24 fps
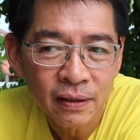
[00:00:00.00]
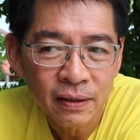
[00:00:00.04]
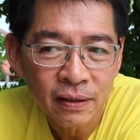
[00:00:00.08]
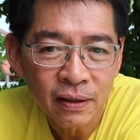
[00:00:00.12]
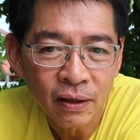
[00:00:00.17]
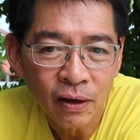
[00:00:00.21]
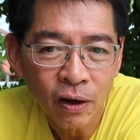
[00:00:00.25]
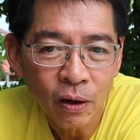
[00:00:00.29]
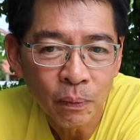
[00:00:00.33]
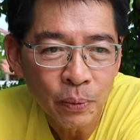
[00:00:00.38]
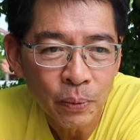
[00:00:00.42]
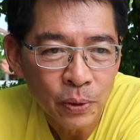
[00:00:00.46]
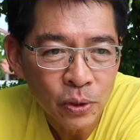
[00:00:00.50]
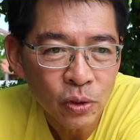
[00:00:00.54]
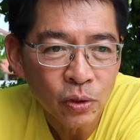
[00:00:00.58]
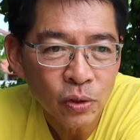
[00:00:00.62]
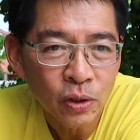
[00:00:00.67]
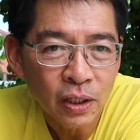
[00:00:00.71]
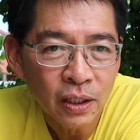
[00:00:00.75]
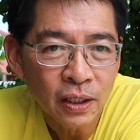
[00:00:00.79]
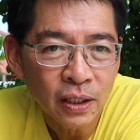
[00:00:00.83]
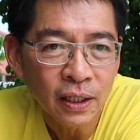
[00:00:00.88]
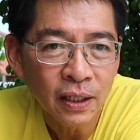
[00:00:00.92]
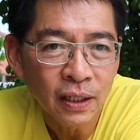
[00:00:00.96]

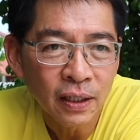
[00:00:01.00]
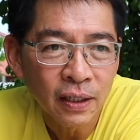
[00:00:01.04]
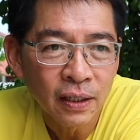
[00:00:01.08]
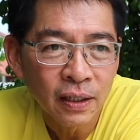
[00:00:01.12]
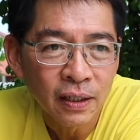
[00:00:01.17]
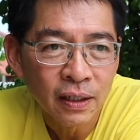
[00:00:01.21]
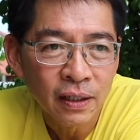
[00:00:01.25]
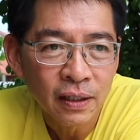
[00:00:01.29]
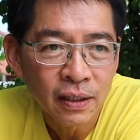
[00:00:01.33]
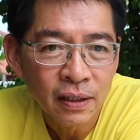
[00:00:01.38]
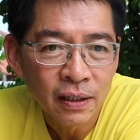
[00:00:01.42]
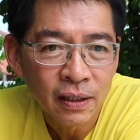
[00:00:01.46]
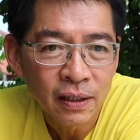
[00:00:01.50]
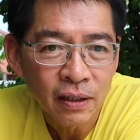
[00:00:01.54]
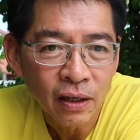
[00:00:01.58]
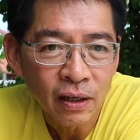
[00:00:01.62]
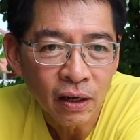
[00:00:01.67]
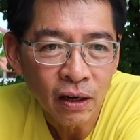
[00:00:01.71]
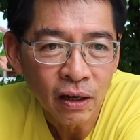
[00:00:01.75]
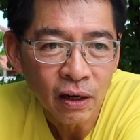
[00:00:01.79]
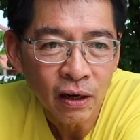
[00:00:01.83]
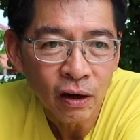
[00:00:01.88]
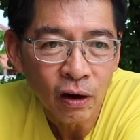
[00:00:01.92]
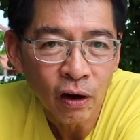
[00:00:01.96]
opportunity
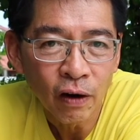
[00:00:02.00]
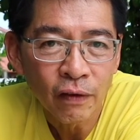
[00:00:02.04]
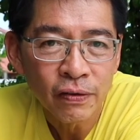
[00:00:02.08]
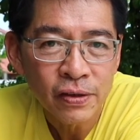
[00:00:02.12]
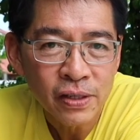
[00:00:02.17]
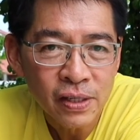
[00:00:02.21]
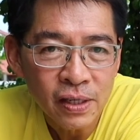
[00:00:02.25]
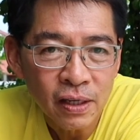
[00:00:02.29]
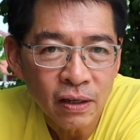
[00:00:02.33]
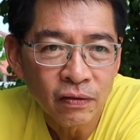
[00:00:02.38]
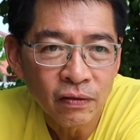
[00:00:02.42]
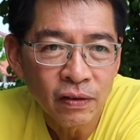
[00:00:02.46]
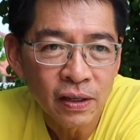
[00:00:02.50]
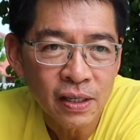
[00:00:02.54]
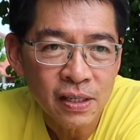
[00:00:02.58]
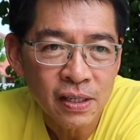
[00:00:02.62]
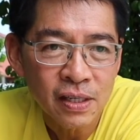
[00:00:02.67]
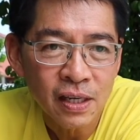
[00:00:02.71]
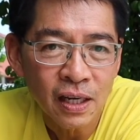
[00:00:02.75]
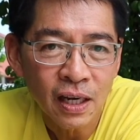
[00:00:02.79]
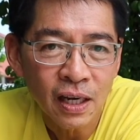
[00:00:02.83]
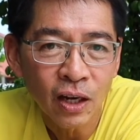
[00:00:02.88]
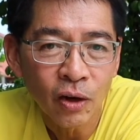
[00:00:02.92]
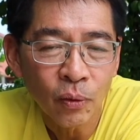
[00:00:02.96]
of service,
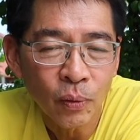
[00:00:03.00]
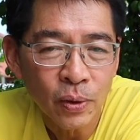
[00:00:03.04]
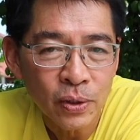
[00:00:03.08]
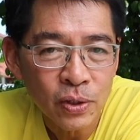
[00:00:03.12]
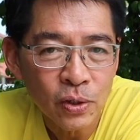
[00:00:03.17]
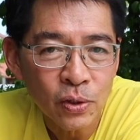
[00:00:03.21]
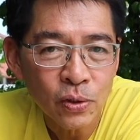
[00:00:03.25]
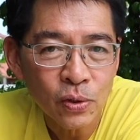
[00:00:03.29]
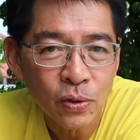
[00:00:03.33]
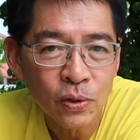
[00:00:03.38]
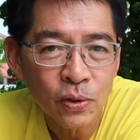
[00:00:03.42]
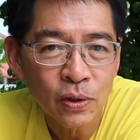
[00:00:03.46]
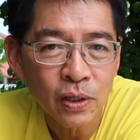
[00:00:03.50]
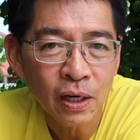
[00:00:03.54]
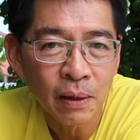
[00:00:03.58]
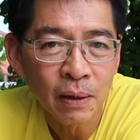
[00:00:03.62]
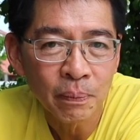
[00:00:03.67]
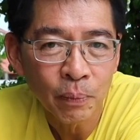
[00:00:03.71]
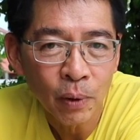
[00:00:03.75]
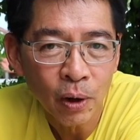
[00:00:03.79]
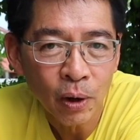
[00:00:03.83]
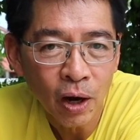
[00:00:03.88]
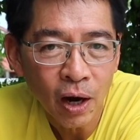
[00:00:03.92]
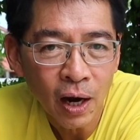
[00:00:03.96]
it was also
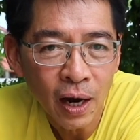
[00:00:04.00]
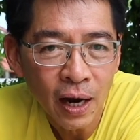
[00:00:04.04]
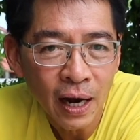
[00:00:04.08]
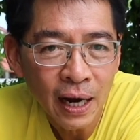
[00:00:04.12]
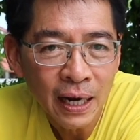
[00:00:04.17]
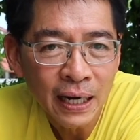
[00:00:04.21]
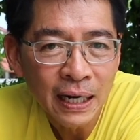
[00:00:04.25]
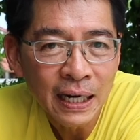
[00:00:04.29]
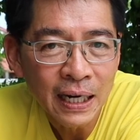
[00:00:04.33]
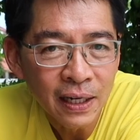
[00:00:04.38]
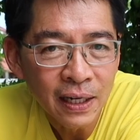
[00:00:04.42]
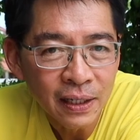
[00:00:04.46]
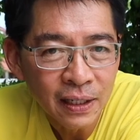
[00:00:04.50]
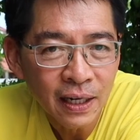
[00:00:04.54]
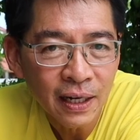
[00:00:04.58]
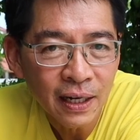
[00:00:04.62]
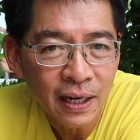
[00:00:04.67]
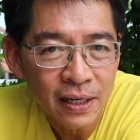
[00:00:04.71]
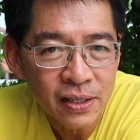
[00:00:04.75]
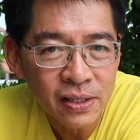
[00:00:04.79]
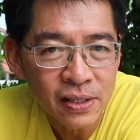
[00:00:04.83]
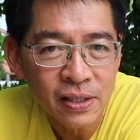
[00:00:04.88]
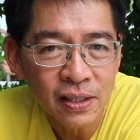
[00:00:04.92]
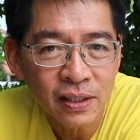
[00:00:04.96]
a learning
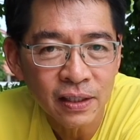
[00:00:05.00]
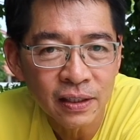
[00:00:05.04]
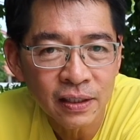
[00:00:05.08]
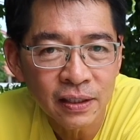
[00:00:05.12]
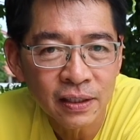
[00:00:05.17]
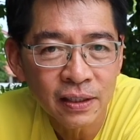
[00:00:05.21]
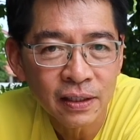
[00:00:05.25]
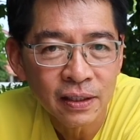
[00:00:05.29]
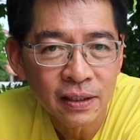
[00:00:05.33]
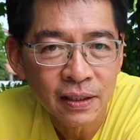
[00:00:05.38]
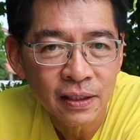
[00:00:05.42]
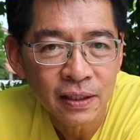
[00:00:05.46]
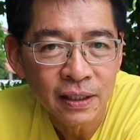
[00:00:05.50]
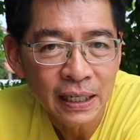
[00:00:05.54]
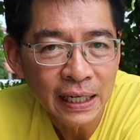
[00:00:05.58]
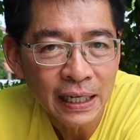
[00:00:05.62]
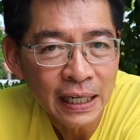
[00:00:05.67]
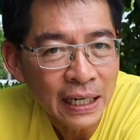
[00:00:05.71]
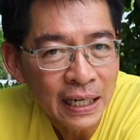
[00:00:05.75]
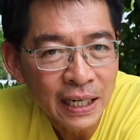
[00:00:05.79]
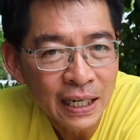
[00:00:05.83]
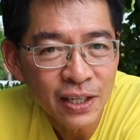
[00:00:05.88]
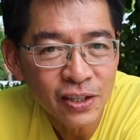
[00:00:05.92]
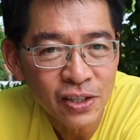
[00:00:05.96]
lesson in
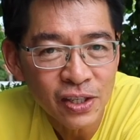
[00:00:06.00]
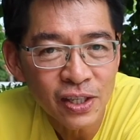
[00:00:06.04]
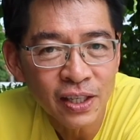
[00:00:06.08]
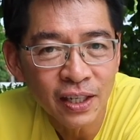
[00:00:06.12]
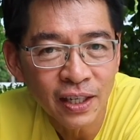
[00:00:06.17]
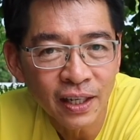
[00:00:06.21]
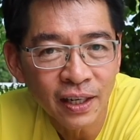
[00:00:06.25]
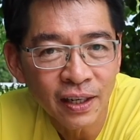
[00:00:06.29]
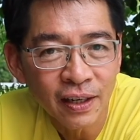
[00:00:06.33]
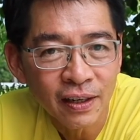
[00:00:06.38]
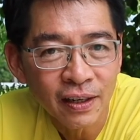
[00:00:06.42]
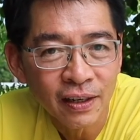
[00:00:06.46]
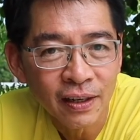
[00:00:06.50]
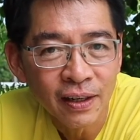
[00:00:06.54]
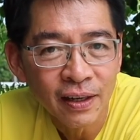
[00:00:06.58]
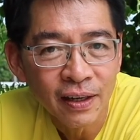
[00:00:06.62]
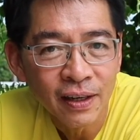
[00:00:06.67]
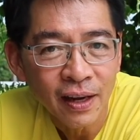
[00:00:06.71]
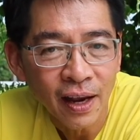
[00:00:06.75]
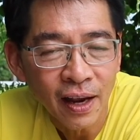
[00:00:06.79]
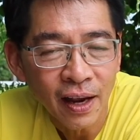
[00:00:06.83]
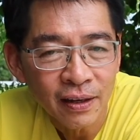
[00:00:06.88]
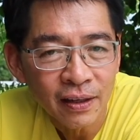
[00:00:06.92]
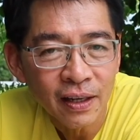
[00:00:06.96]
listening,
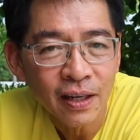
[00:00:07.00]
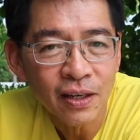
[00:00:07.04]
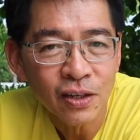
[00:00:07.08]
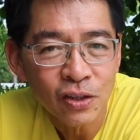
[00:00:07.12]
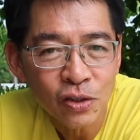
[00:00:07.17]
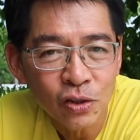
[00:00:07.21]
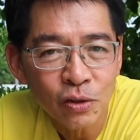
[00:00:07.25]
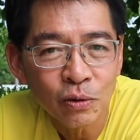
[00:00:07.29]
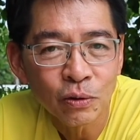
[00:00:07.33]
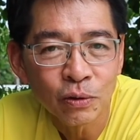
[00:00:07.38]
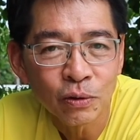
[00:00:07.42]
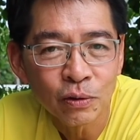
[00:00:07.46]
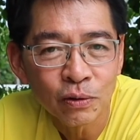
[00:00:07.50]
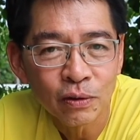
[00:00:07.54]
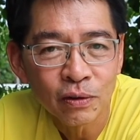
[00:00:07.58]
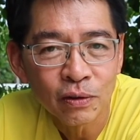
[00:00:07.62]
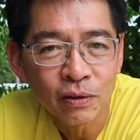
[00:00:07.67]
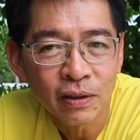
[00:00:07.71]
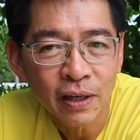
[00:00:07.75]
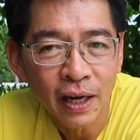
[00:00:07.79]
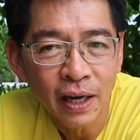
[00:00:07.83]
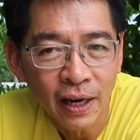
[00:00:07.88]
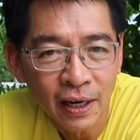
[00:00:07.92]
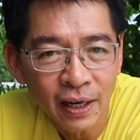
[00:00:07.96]
and that is so
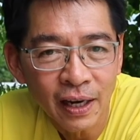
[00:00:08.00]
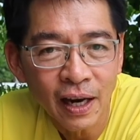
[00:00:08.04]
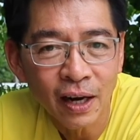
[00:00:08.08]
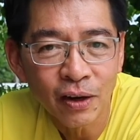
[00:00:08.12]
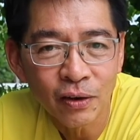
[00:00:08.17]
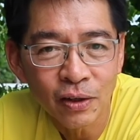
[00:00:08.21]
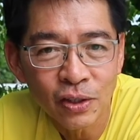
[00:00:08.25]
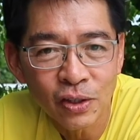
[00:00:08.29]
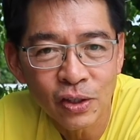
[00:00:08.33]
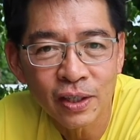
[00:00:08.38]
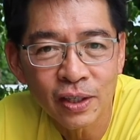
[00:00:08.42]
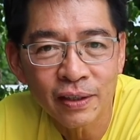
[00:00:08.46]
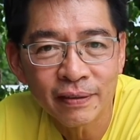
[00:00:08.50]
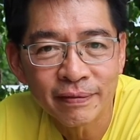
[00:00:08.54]
encouraging.